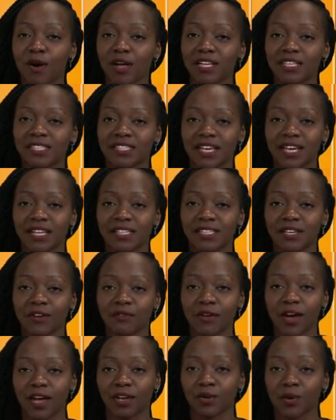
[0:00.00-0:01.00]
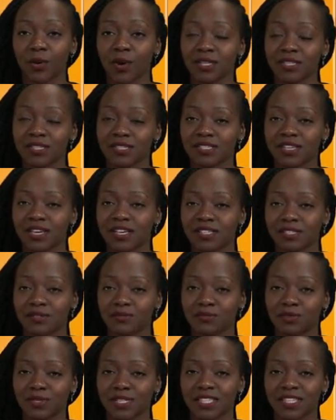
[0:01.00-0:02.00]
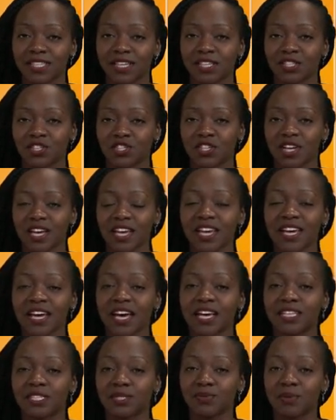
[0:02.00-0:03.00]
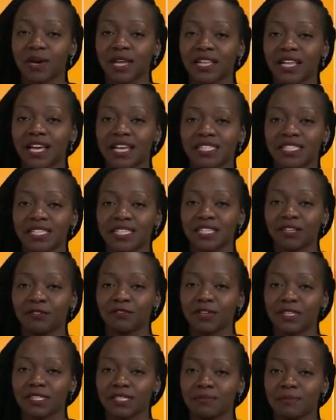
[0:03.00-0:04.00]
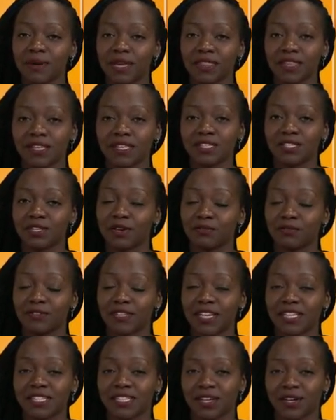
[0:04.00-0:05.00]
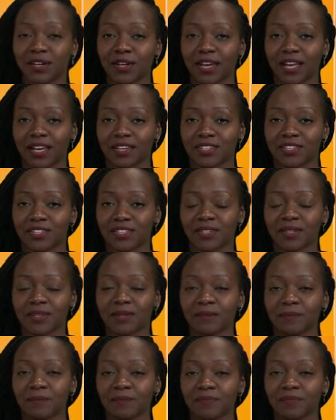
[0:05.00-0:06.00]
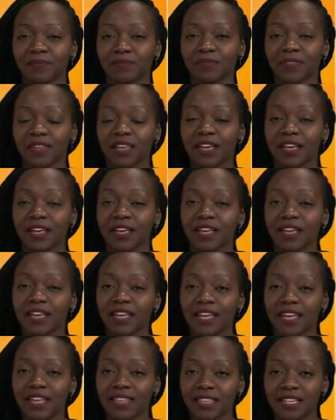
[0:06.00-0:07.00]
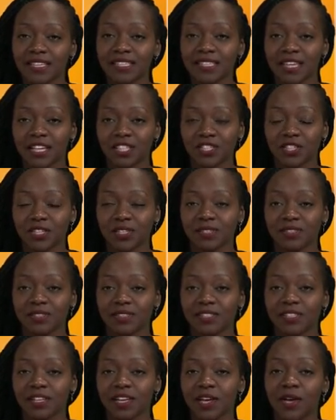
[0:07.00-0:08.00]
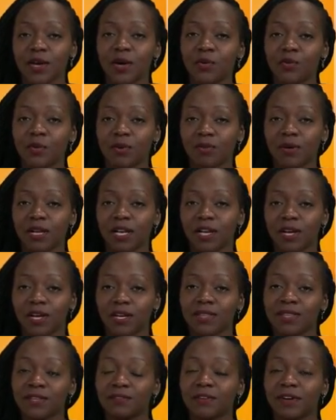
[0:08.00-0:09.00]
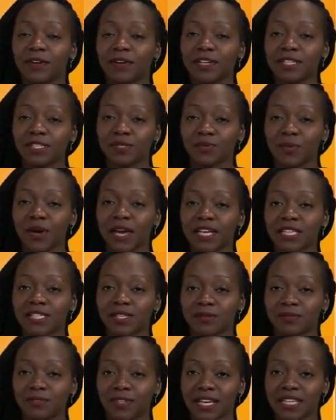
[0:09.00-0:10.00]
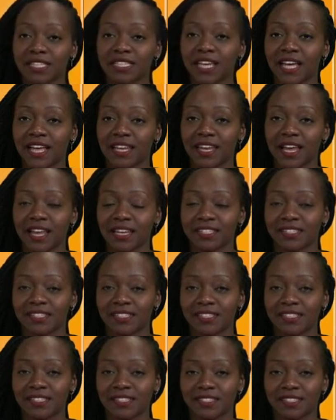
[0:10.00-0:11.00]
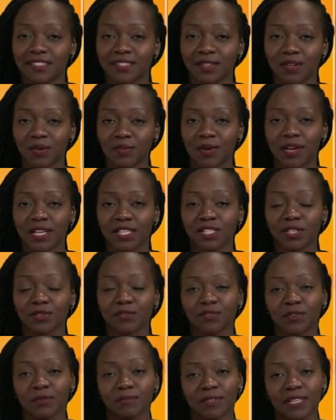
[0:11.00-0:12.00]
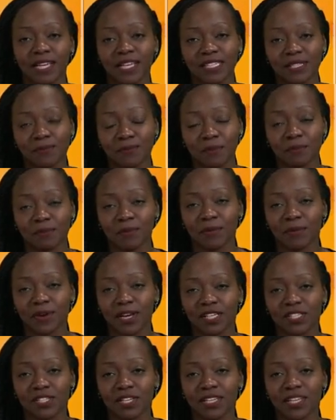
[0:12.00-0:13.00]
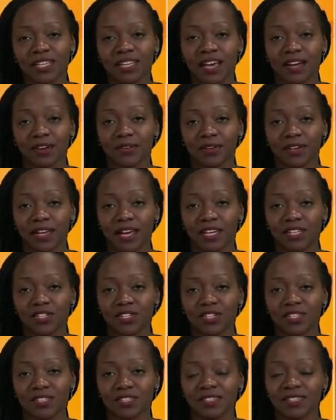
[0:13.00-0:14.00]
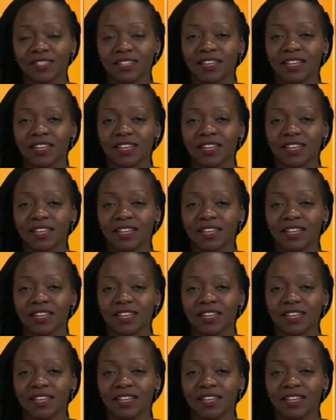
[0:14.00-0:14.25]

qualitative and quantitative research, as well as the different methods of data collection. In this session, we will learn the various ways of data analysis, ranging from data preparation and aggregation,